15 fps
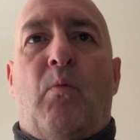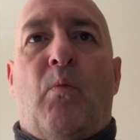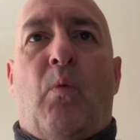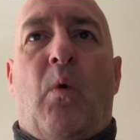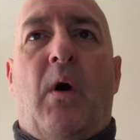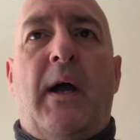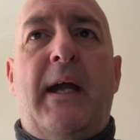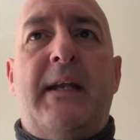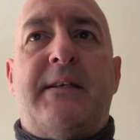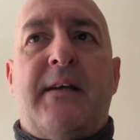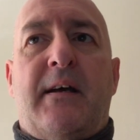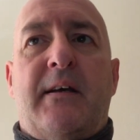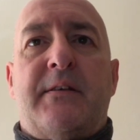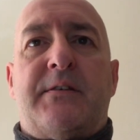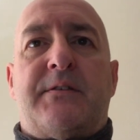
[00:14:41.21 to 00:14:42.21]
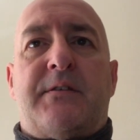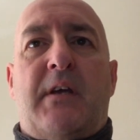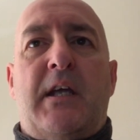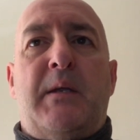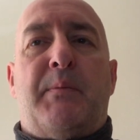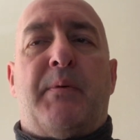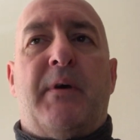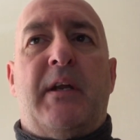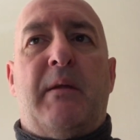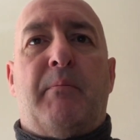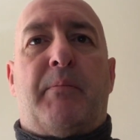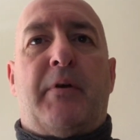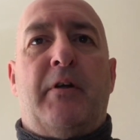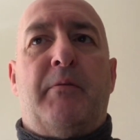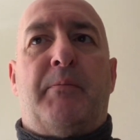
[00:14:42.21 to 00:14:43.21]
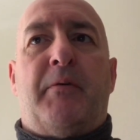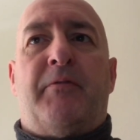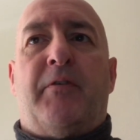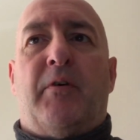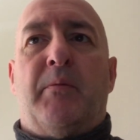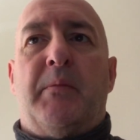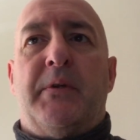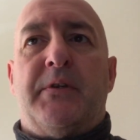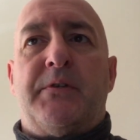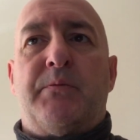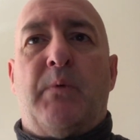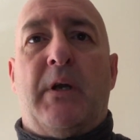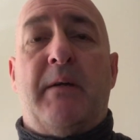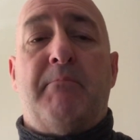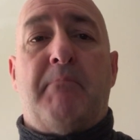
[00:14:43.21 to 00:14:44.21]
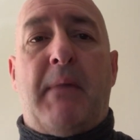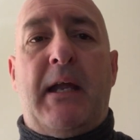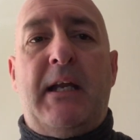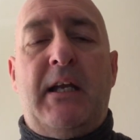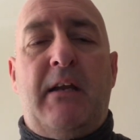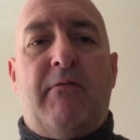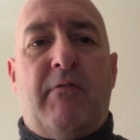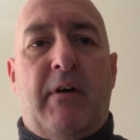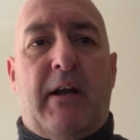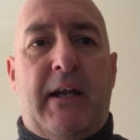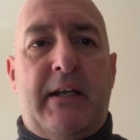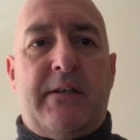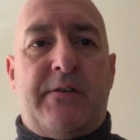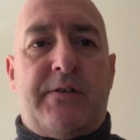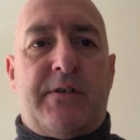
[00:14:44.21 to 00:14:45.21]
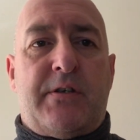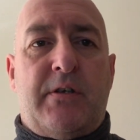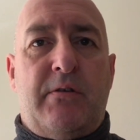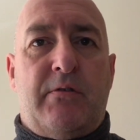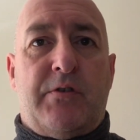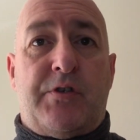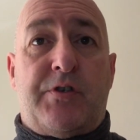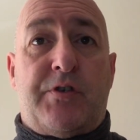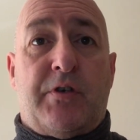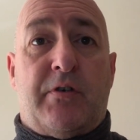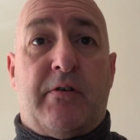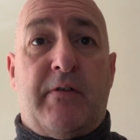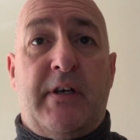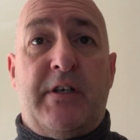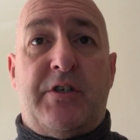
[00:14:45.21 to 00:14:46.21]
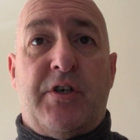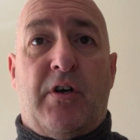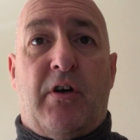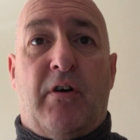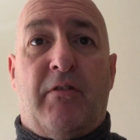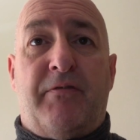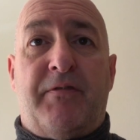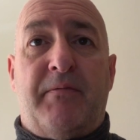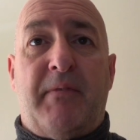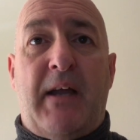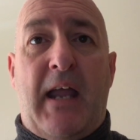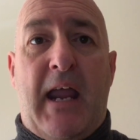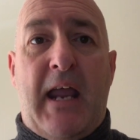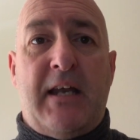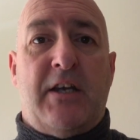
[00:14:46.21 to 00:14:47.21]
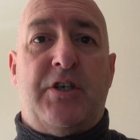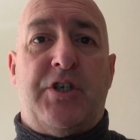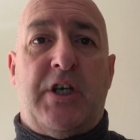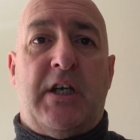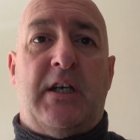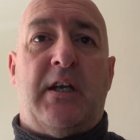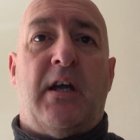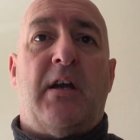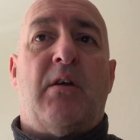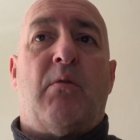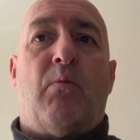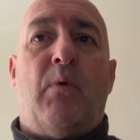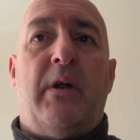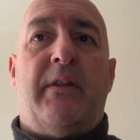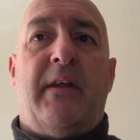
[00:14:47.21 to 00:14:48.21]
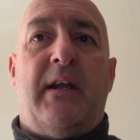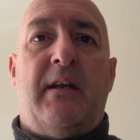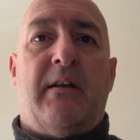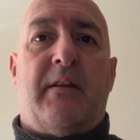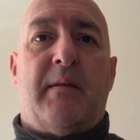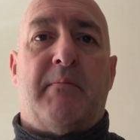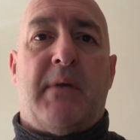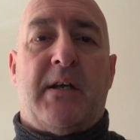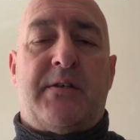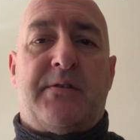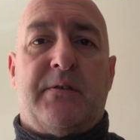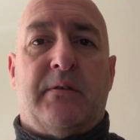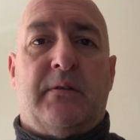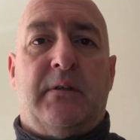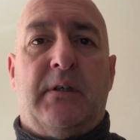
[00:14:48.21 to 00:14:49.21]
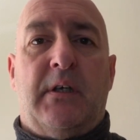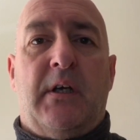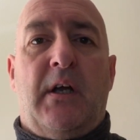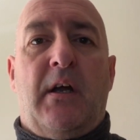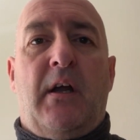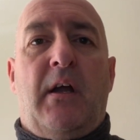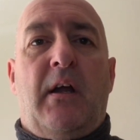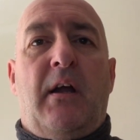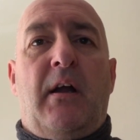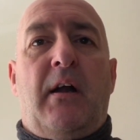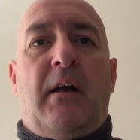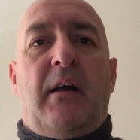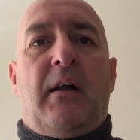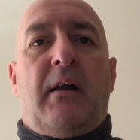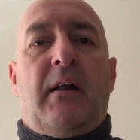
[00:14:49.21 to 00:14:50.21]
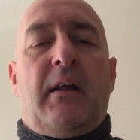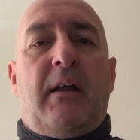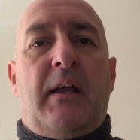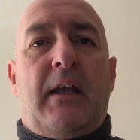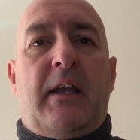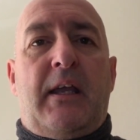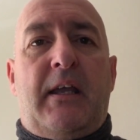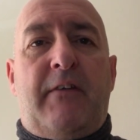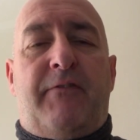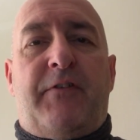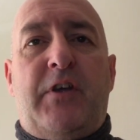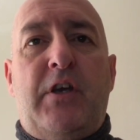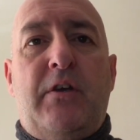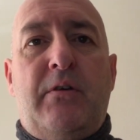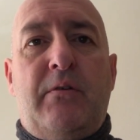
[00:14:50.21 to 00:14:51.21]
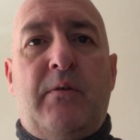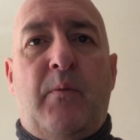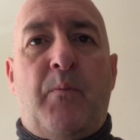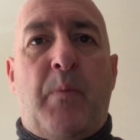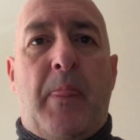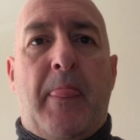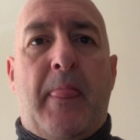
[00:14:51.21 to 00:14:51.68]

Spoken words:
why does tapering improve performance? Well, it mainly relates to the storage of energy within the muscle. If you